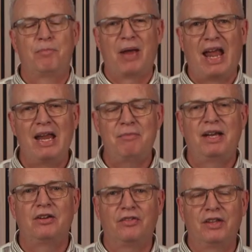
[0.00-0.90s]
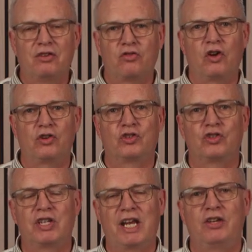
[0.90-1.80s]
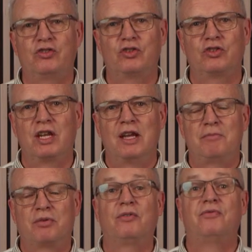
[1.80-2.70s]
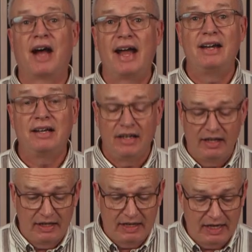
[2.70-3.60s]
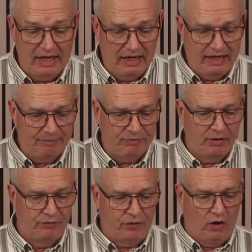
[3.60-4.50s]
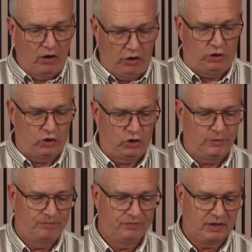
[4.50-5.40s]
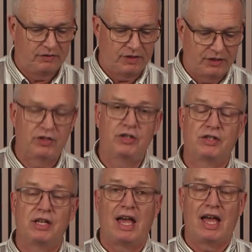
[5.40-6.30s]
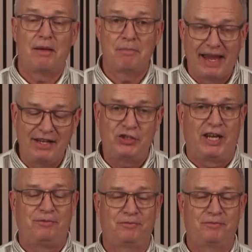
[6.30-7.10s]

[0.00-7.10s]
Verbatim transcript: payment on the cross, Jesus provided healing for us. This is amazing.